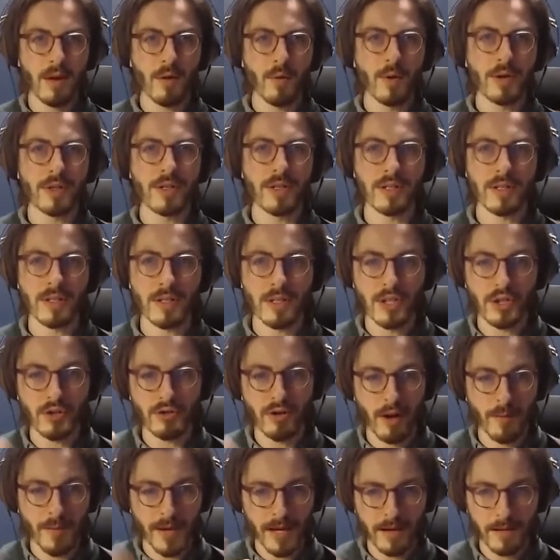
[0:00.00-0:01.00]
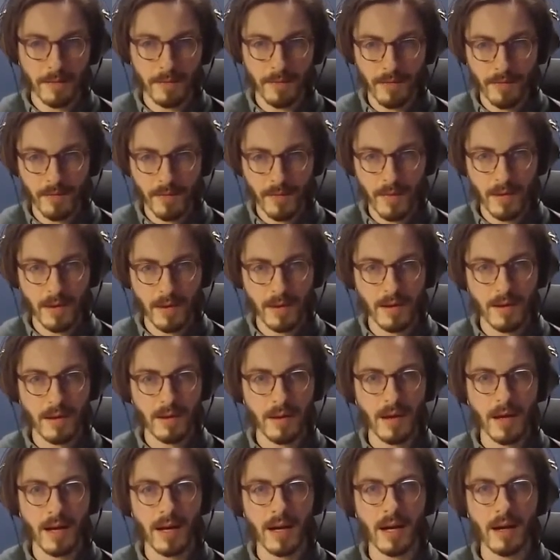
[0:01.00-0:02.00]
which is a strumming,
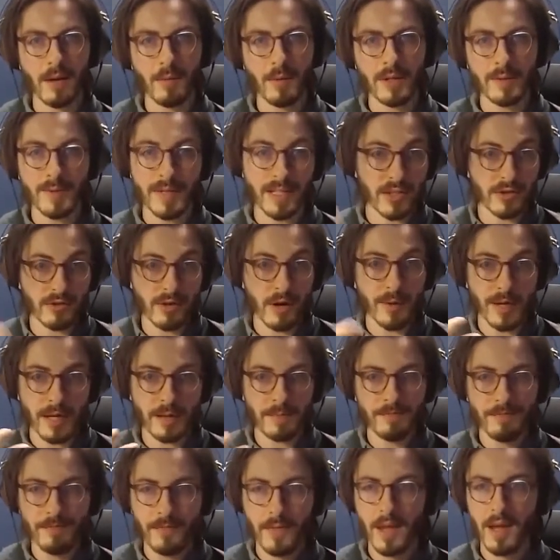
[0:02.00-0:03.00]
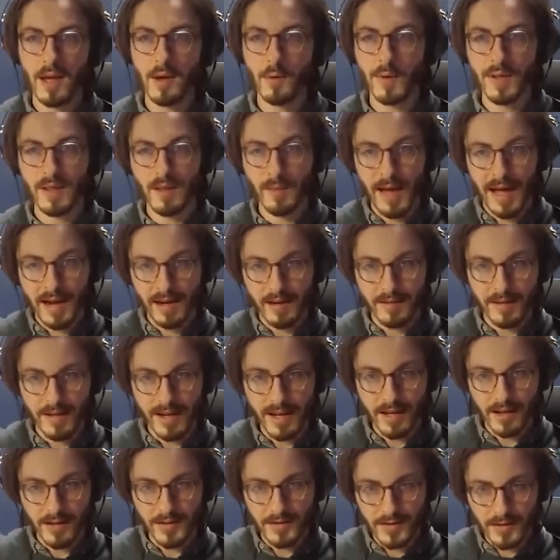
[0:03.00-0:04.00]
which means strumming with the back of the
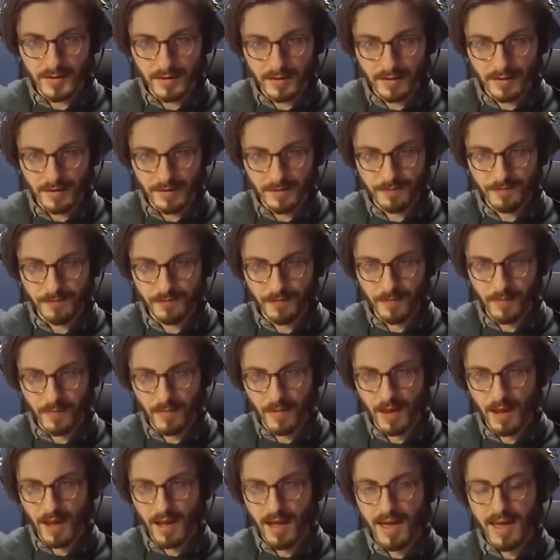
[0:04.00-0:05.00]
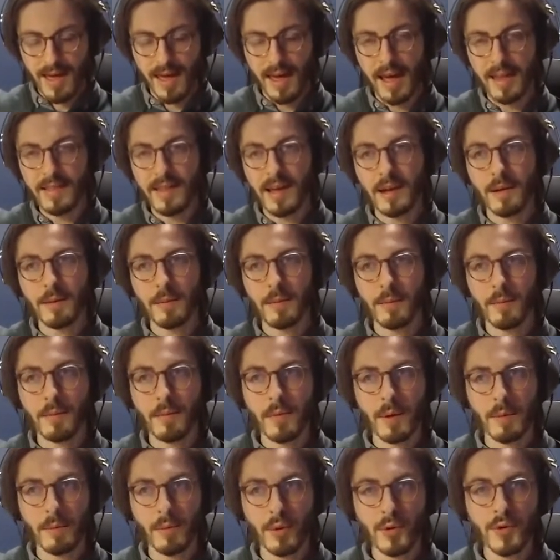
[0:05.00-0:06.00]
nails, and then
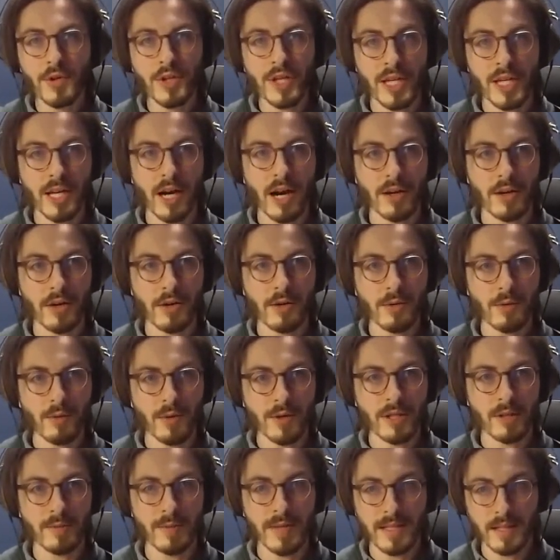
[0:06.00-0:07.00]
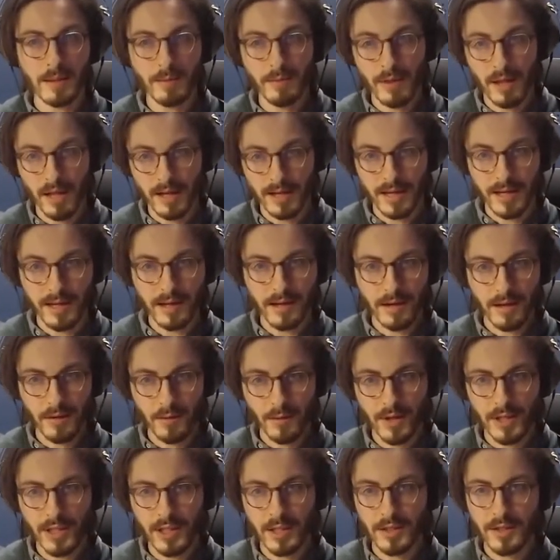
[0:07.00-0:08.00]
puntillato, which means plucking,
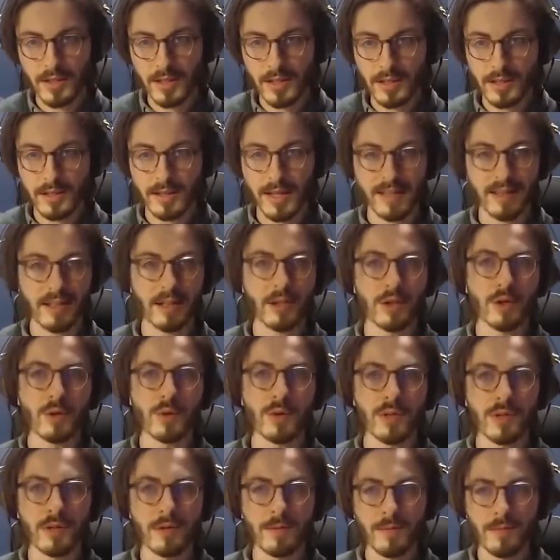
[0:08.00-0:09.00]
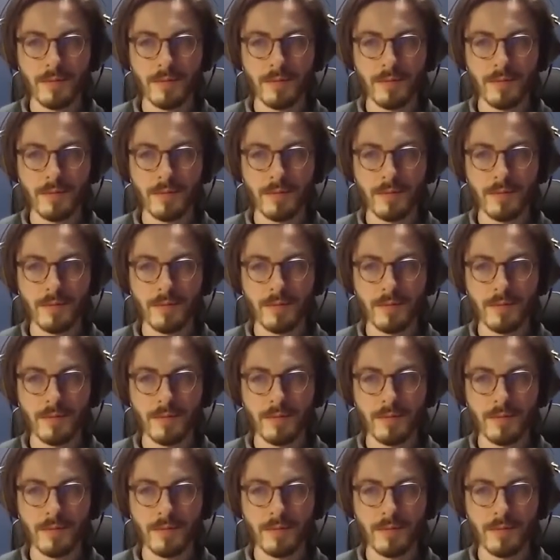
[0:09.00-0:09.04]
which is just like the lute.